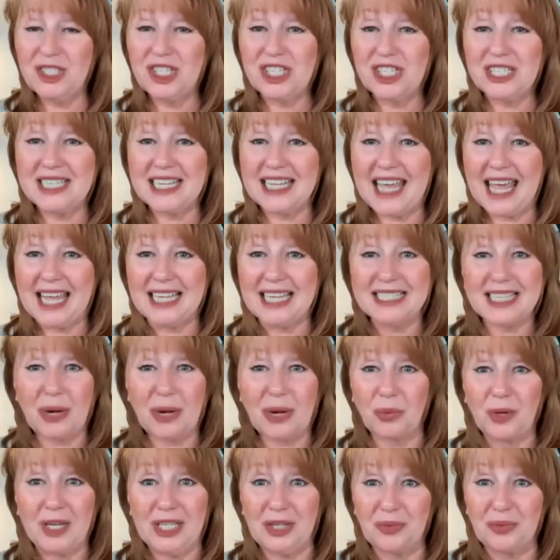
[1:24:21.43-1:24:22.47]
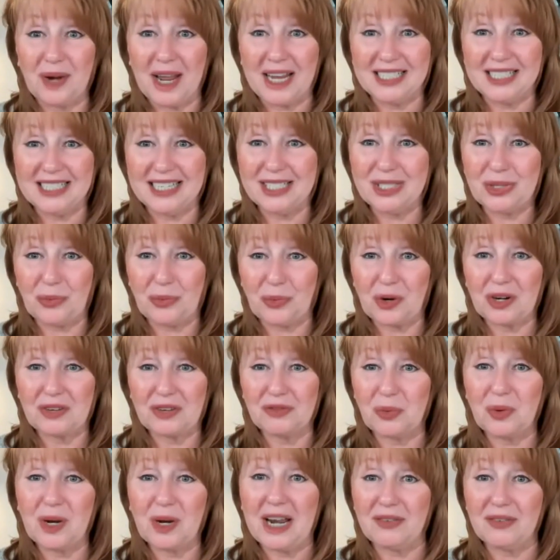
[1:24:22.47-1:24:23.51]
Just in case that redirect doesn't work
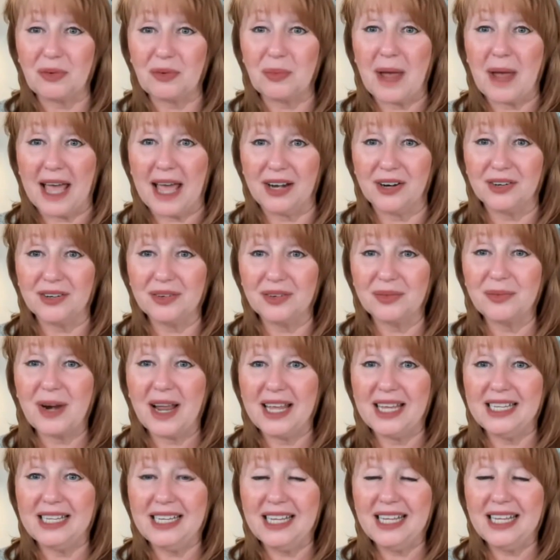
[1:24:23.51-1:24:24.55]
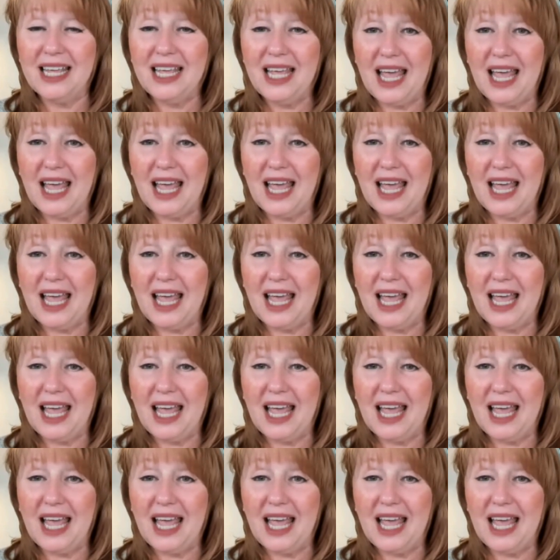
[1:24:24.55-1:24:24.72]
for whatever matter, right?